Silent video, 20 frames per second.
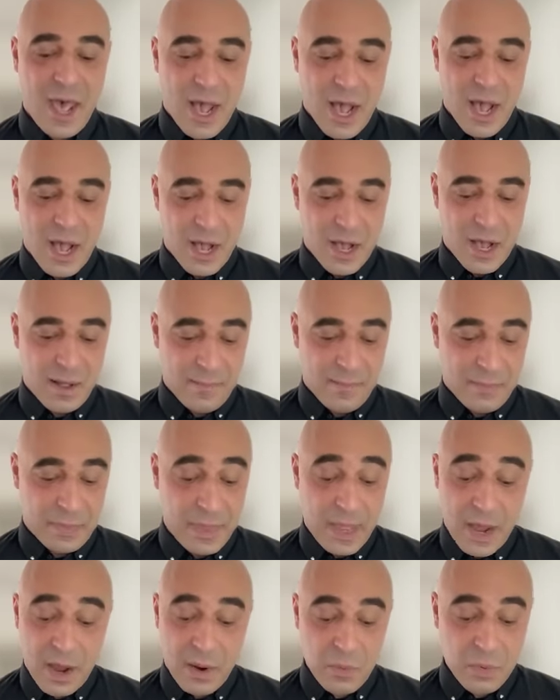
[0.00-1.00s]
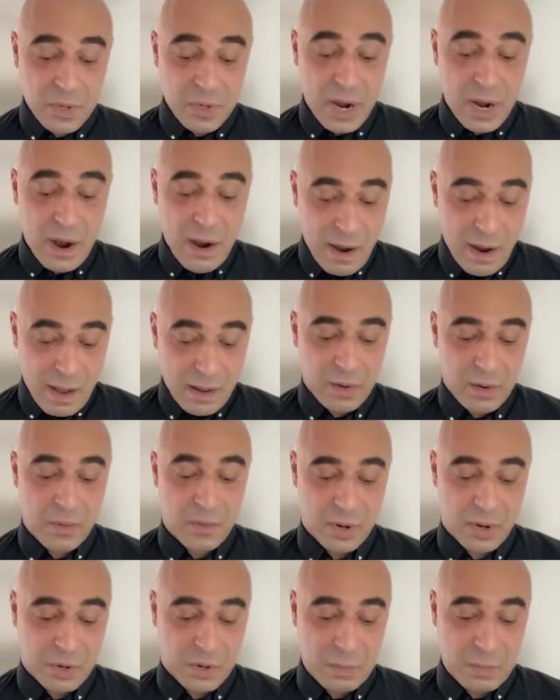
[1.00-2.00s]
I would highly
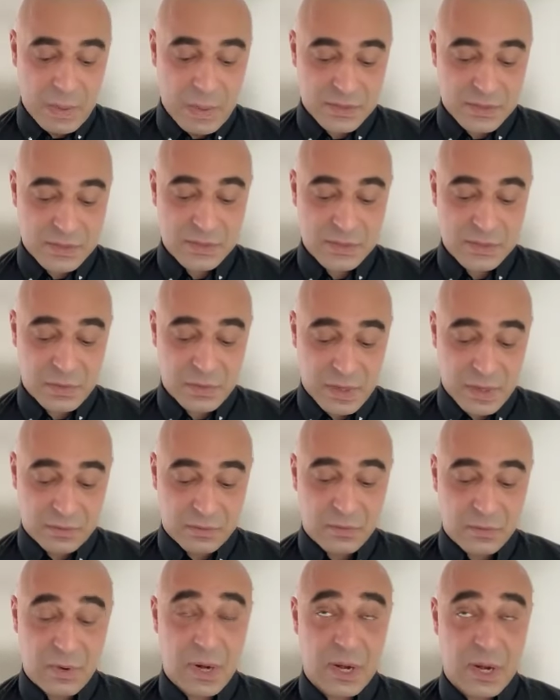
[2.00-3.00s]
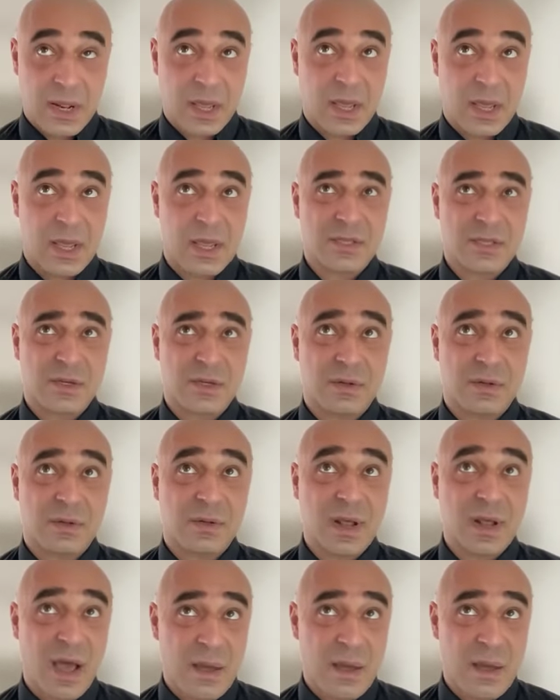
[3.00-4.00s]
recommend strength training as a
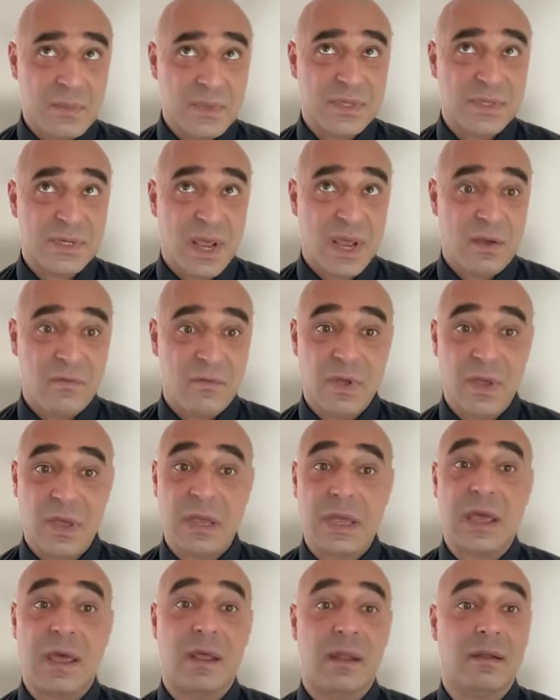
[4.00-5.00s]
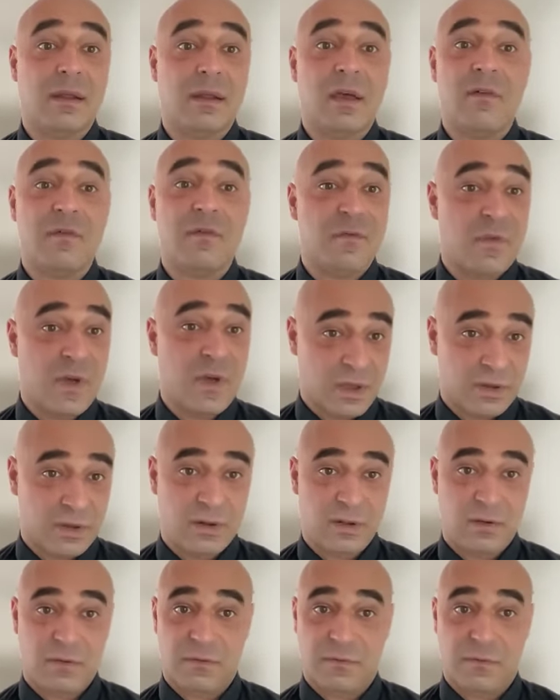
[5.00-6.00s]
time-saving and
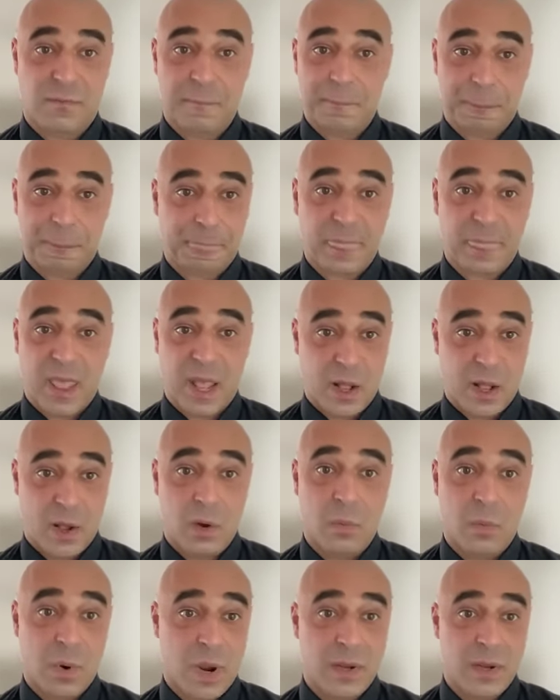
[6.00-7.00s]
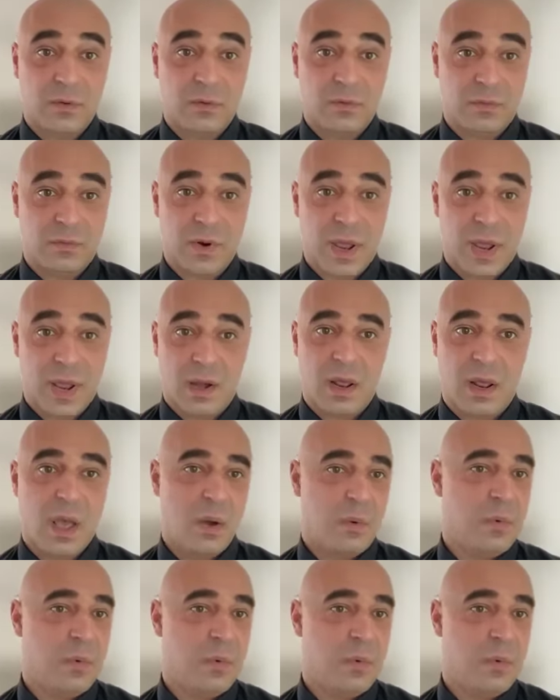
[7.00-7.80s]
effective way to train.